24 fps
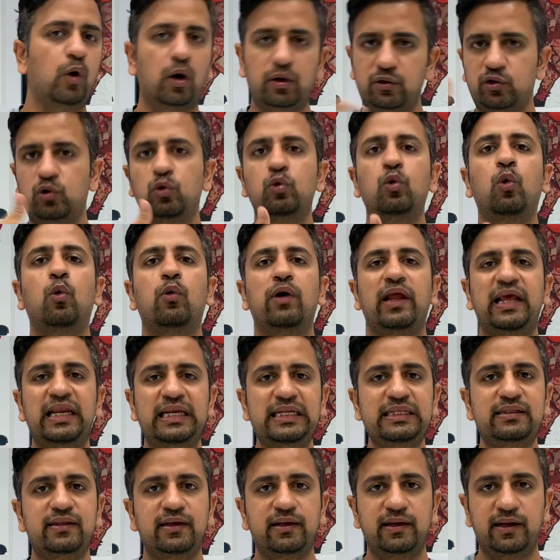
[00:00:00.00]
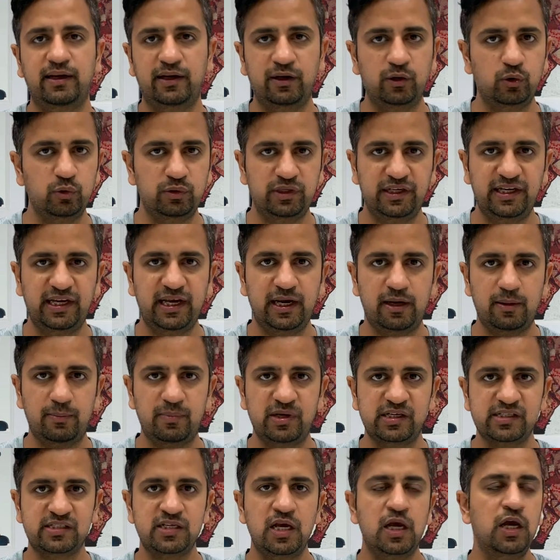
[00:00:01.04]
not to load anything into the
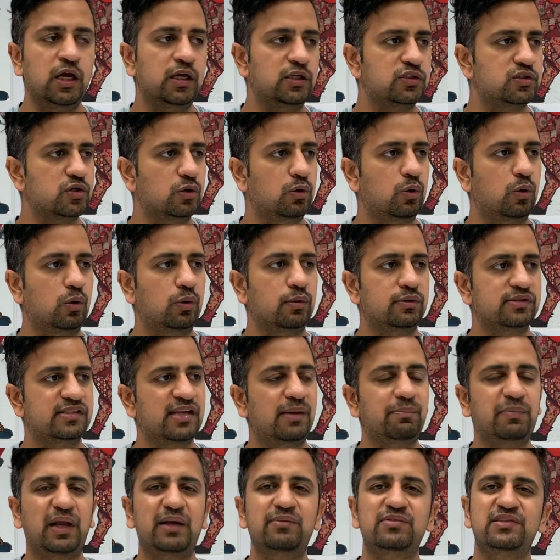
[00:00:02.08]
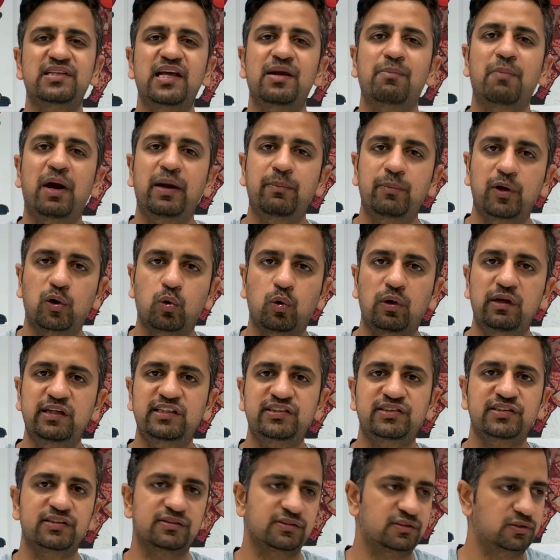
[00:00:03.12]
database. So sometimes there might be
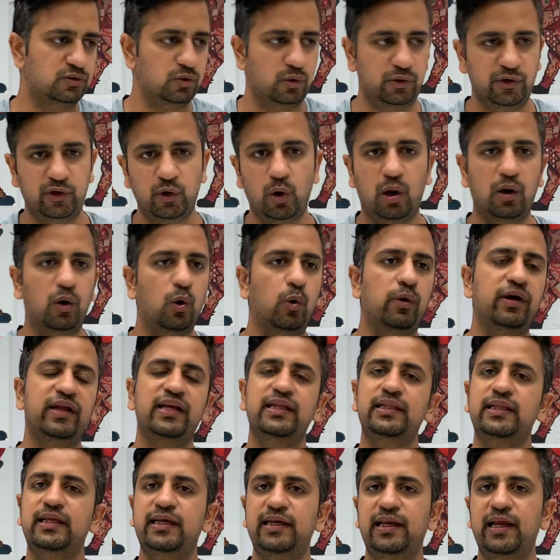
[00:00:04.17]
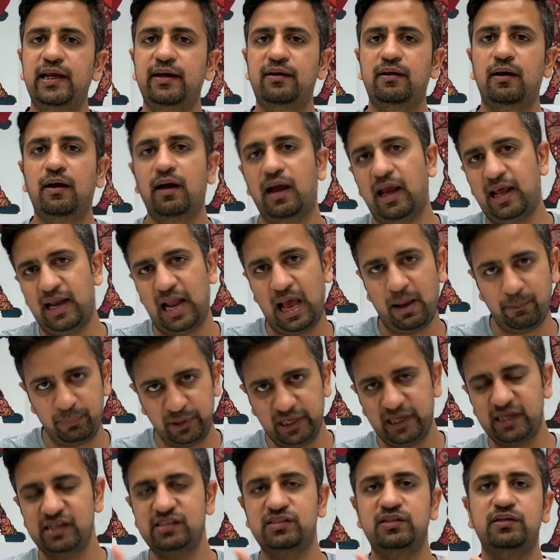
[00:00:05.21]
collisions. So you're loading the data and
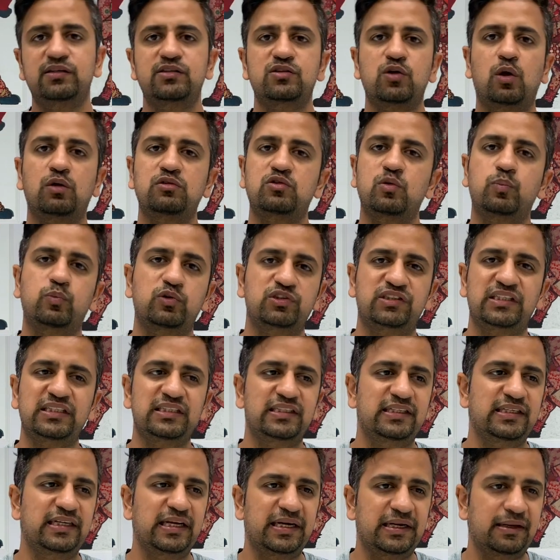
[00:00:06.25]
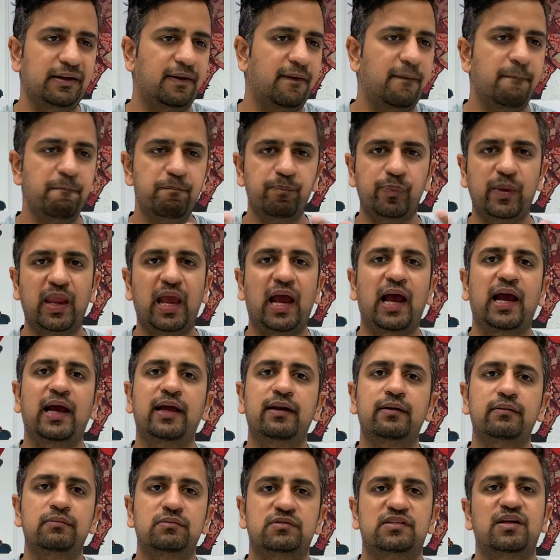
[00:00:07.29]
application is also pushing the data,
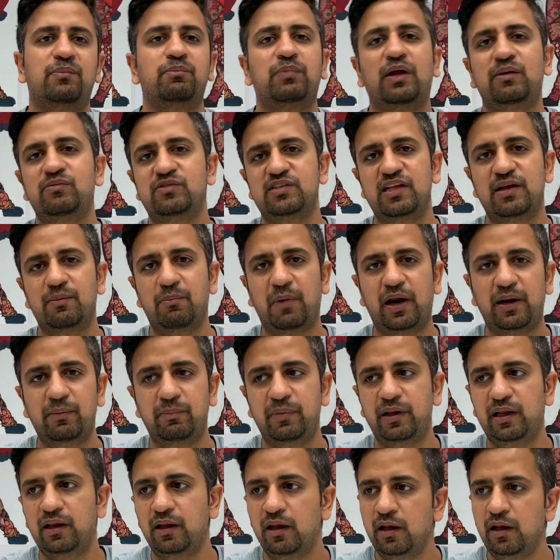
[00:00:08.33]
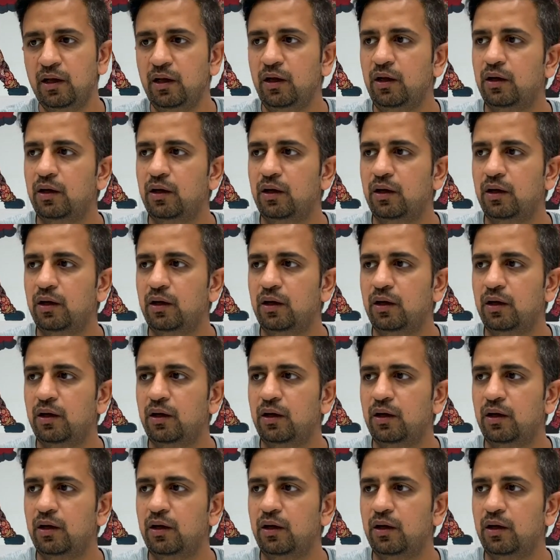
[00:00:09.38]
and sometimes there might be